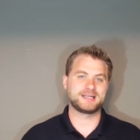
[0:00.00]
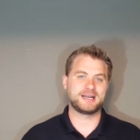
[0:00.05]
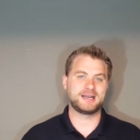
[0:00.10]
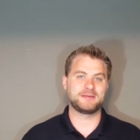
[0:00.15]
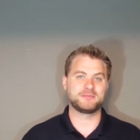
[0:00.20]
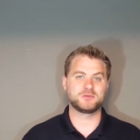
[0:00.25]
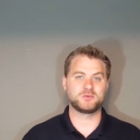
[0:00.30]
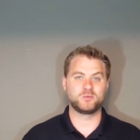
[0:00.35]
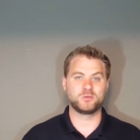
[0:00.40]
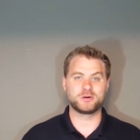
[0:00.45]
of
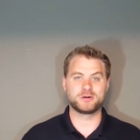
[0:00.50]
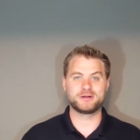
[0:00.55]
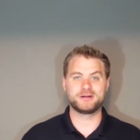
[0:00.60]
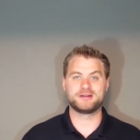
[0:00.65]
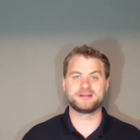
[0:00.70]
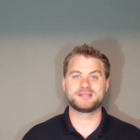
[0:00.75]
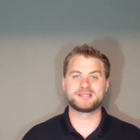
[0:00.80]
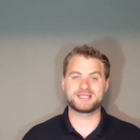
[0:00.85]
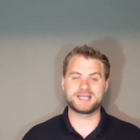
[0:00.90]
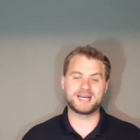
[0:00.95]
times
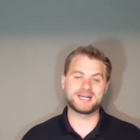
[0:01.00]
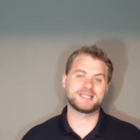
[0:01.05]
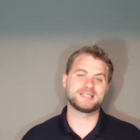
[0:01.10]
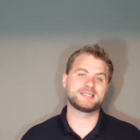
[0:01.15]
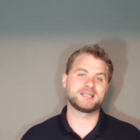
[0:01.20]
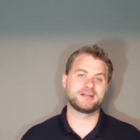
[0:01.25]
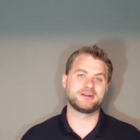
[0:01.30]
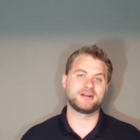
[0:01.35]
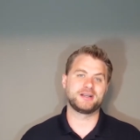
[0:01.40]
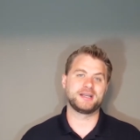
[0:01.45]
we're
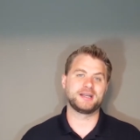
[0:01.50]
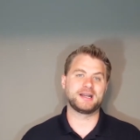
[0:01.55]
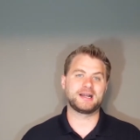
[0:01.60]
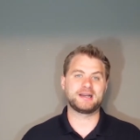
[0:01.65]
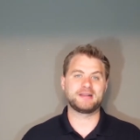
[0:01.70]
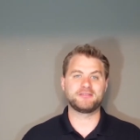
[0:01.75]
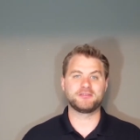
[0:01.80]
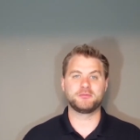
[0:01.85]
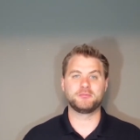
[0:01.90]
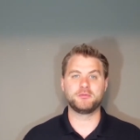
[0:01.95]
sedentary and
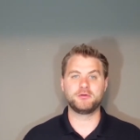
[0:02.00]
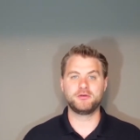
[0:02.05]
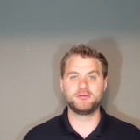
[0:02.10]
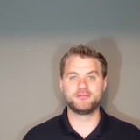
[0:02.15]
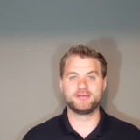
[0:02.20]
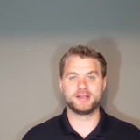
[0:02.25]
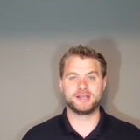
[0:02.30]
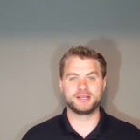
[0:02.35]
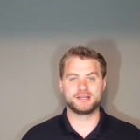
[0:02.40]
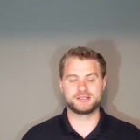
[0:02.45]
not even
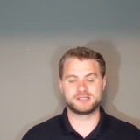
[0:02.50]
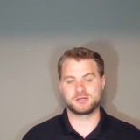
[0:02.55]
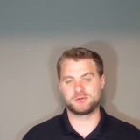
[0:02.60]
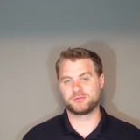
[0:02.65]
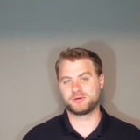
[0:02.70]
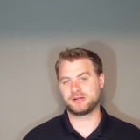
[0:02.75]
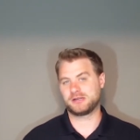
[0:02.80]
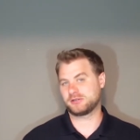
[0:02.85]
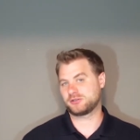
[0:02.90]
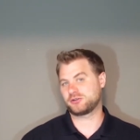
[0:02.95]
moving, so
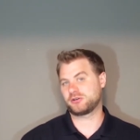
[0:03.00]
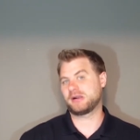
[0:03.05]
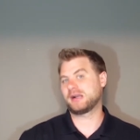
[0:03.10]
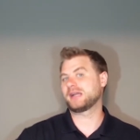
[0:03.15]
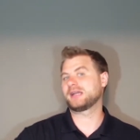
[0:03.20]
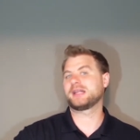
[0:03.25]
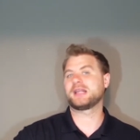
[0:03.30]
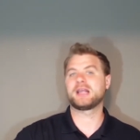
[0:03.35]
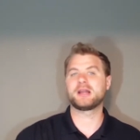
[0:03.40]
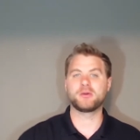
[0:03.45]
we're not
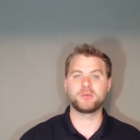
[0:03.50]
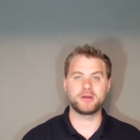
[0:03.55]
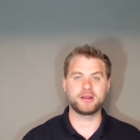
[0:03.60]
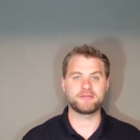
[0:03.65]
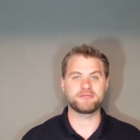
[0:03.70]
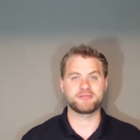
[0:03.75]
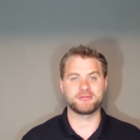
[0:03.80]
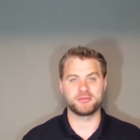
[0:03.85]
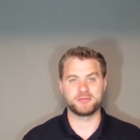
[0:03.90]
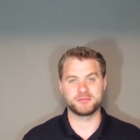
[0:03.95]
trying to get
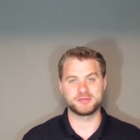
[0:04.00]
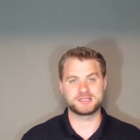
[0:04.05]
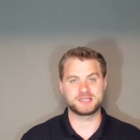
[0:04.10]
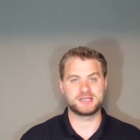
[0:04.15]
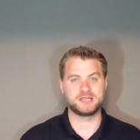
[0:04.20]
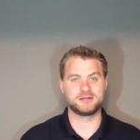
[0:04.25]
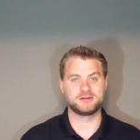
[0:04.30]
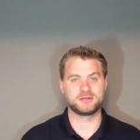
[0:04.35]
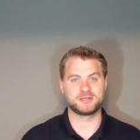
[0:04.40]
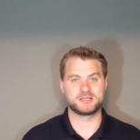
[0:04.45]
away from the
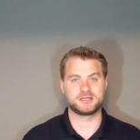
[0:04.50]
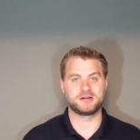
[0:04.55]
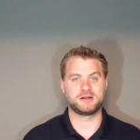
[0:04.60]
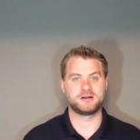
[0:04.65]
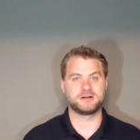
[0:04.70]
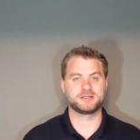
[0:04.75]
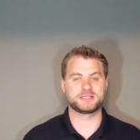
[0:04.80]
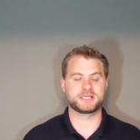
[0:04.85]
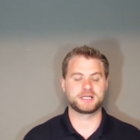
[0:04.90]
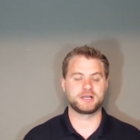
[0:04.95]
mosquitoes at
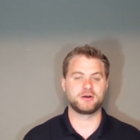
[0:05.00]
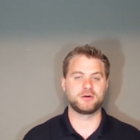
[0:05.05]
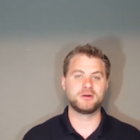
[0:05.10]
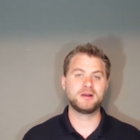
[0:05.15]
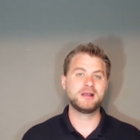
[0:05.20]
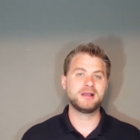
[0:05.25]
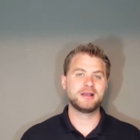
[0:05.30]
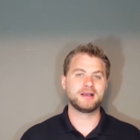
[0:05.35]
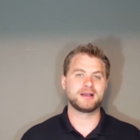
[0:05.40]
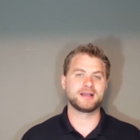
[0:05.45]
all. So
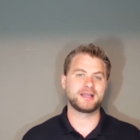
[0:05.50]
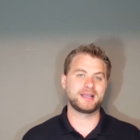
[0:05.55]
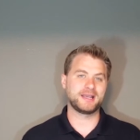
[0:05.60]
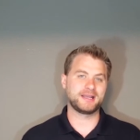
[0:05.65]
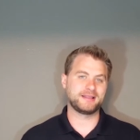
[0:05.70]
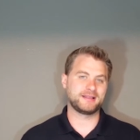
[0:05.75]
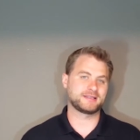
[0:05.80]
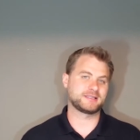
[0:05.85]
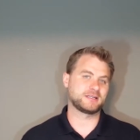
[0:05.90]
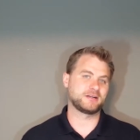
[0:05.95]

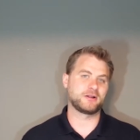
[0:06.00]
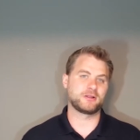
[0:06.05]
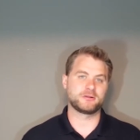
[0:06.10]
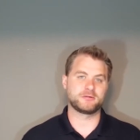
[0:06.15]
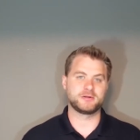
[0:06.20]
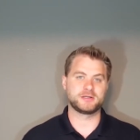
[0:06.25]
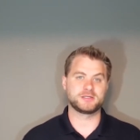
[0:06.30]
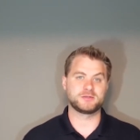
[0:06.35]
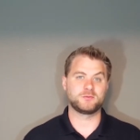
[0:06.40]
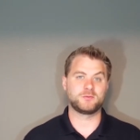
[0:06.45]
again, that's
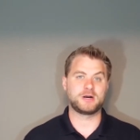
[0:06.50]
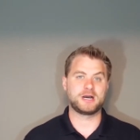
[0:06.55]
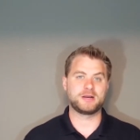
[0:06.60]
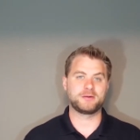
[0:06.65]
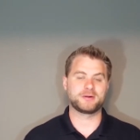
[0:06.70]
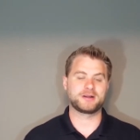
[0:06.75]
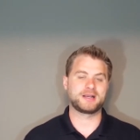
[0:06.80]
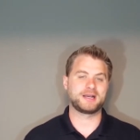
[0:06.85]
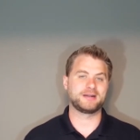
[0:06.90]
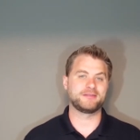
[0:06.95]
another reason why
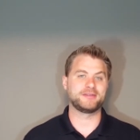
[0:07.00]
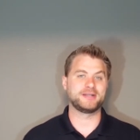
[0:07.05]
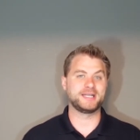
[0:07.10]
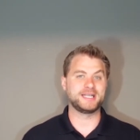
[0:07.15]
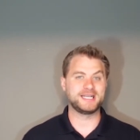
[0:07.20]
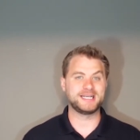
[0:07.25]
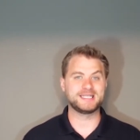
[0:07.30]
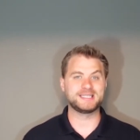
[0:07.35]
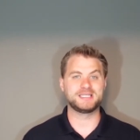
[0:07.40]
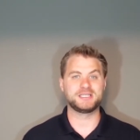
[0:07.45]
we're kind of an
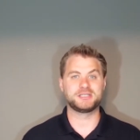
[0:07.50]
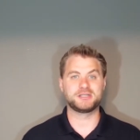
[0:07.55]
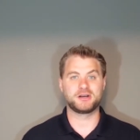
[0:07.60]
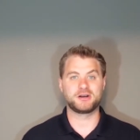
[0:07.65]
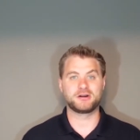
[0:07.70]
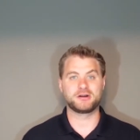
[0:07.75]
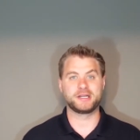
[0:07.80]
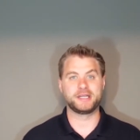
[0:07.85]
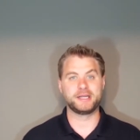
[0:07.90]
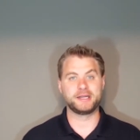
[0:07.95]
easy
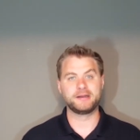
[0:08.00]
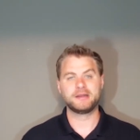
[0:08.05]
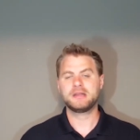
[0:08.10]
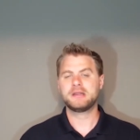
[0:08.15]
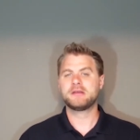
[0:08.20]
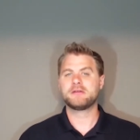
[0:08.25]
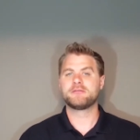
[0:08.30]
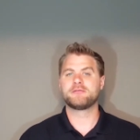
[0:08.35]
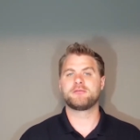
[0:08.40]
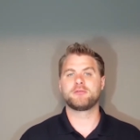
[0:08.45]
target
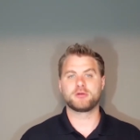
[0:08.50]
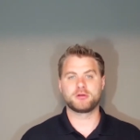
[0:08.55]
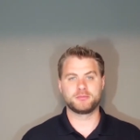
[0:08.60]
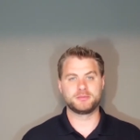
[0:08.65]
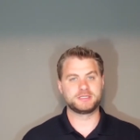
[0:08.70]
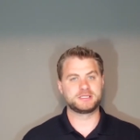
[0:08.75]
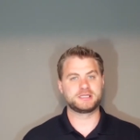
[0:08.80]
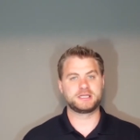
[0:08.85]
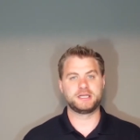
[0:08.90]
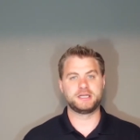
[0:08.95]
for
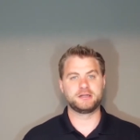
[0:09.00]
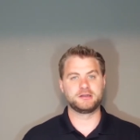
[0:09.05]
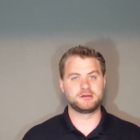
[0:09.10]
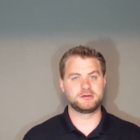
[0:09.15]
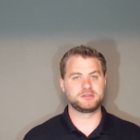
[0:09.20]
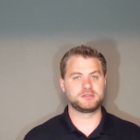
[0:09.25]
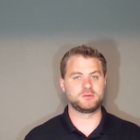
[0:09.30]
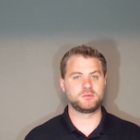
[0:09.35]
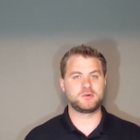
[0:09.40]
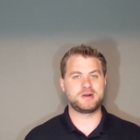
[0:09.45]

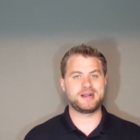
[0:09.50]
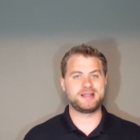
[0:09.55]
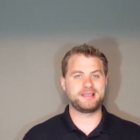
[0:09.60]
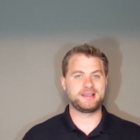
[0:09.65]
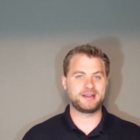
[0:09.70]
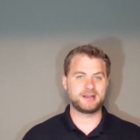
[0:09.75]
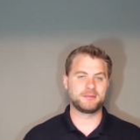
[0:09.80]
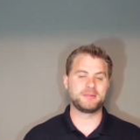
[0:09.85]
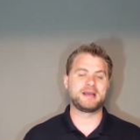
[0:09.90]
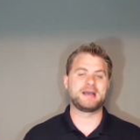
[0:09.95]
mosquitoes and why
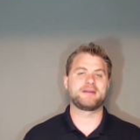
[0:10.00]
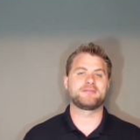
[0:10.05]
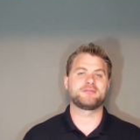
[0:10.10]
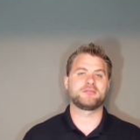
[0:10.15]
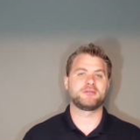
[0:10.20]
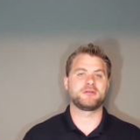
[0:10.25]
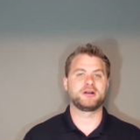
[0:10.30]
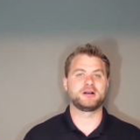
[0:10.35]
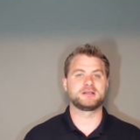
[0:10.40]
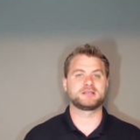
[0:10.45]
they come
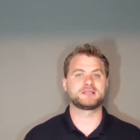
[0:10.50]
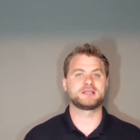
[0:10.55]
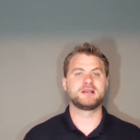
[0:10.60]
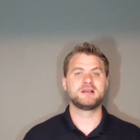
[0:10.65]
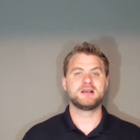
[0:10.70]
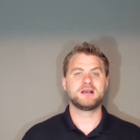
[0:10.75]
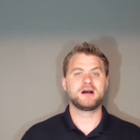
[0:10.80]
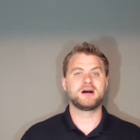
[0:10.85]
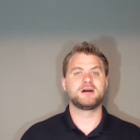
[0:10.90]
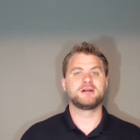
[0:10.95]
after us
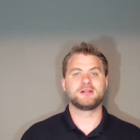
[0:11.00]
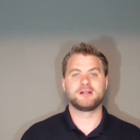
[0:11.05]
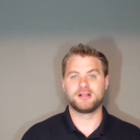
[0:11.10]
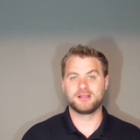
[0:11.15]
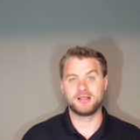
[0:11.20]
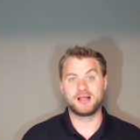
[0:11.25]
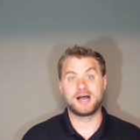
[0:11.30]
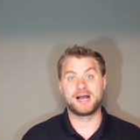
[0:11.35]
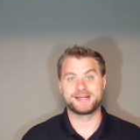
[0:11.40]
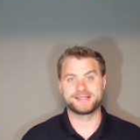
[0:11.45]
a
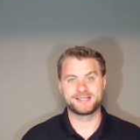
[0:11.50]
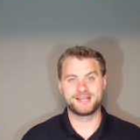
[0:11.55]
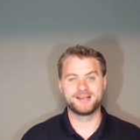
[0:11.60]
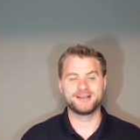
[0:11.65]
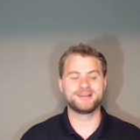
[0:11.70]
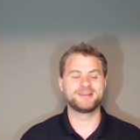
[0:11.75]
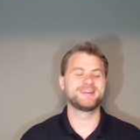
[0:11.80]
lot.